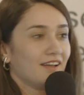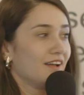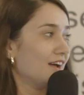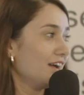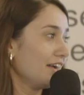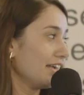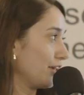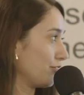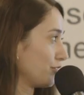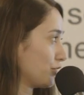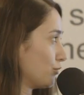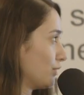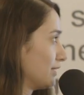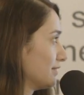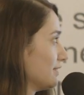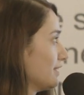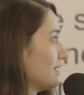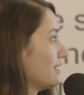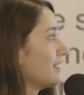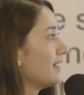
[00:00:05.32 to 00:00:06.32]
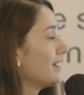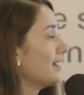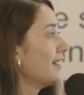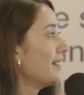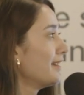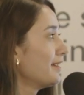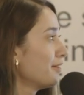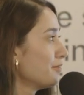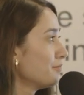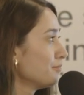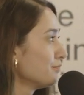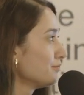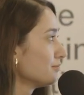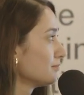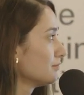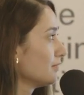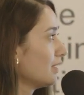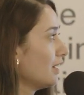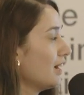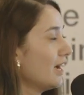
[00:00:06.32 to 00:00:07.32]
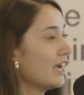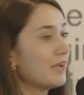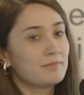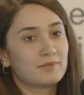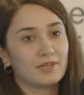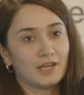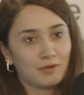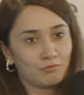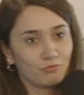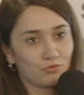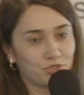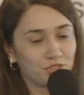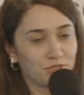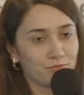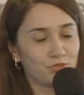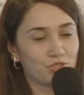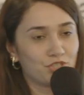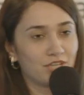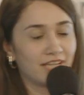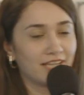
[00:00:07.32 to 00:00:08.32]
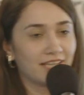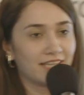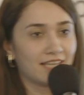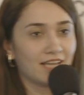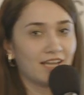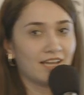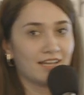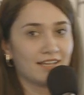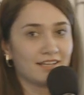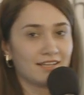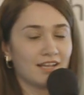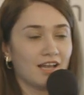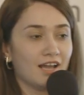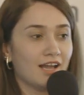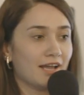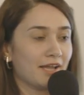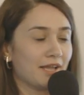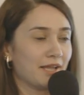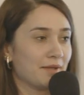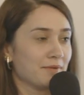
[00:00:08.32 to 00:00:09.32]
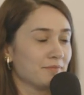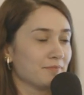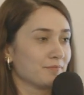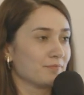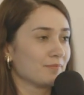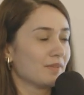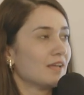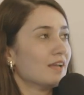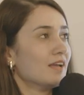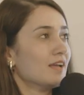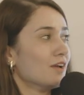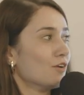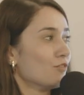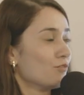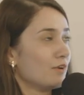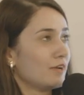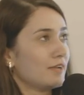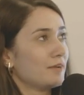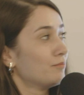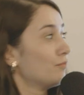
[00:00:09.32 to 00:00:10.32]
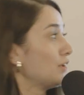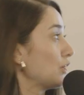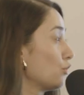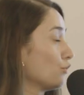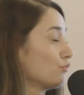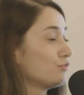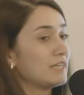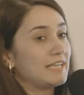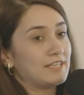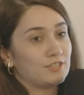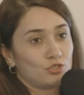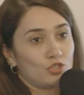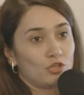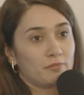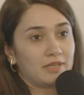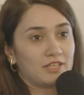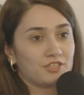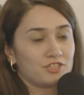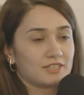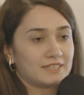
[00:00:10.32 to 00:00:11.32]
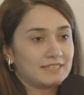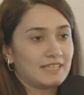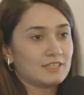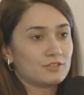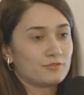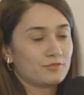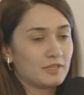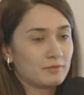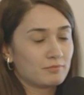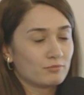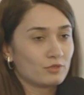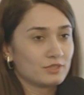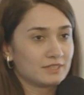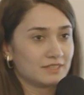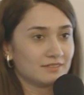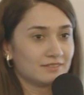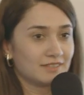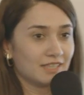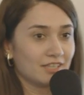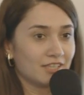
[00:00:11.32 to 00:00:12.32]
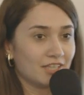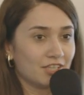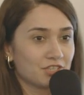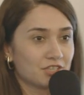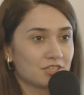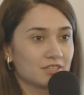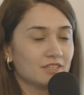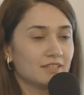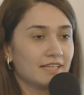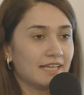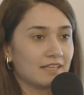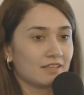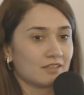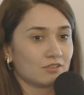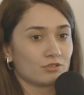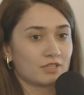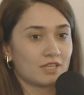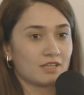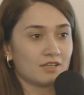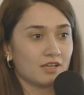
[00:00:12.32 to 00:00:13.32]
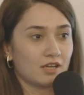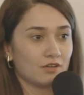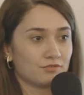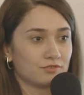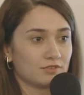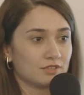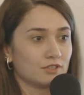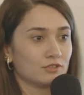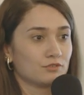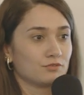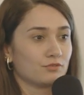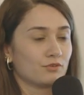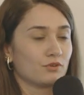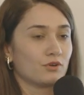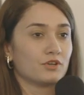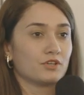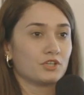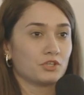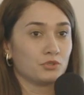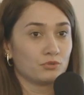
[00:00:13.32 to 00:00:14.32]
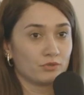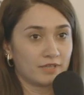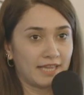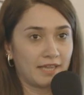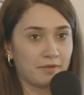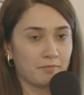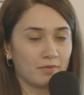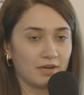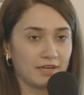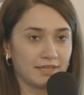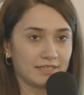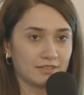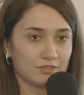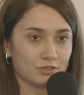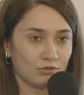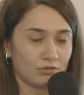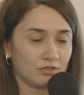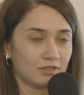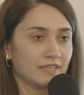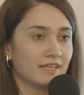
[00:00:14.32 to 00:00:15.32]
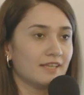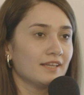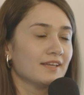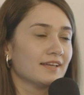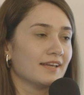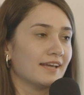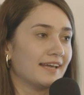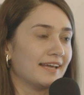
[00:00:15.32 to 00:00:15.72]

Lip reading: Hi everyone, I'm Yagmur Simsek and I am one of the SEO managers at Philip Morris International and looking after for the UK market only.